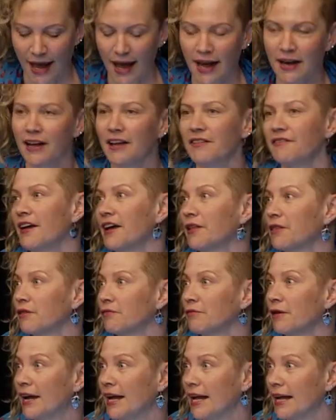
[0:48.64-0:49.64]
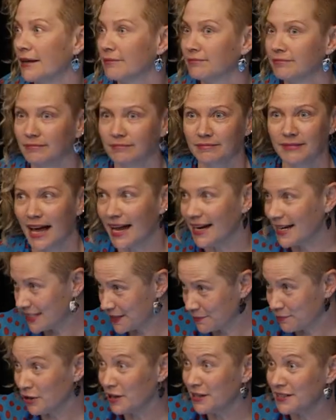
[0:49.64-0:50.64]
And I found three, and
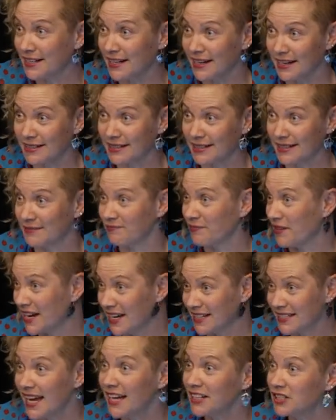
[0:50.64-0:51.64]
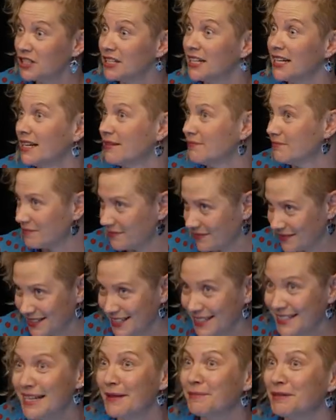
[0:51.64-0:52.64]
it's a process. And it's actually
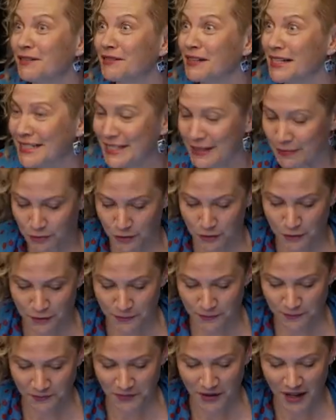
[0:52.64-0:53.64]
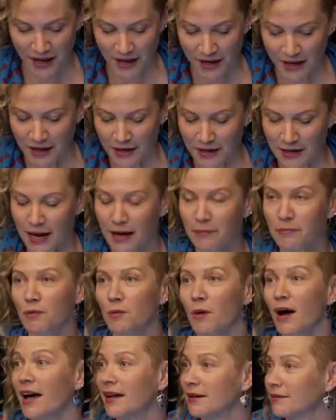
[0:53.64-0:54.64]
deceptively simple. Number
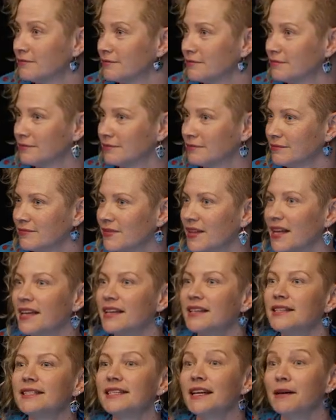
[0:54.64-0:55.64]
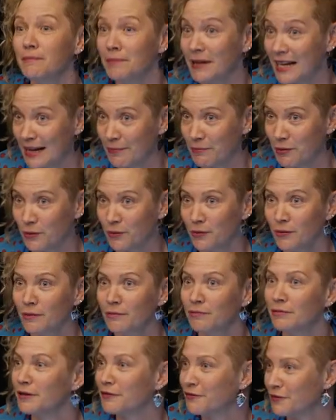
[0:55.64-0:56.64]
one, some
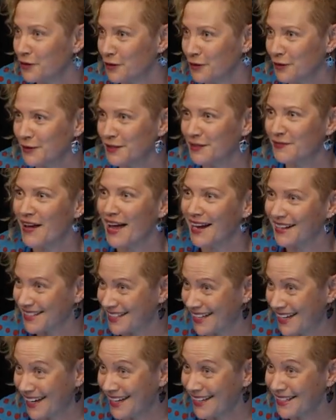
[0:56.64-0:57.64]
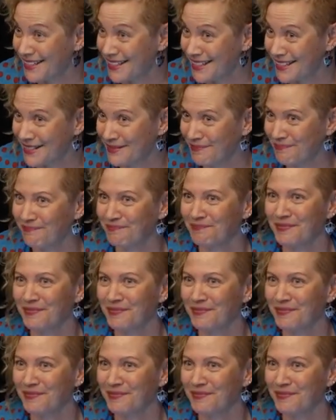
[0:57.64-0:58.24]
people refuse vaccines.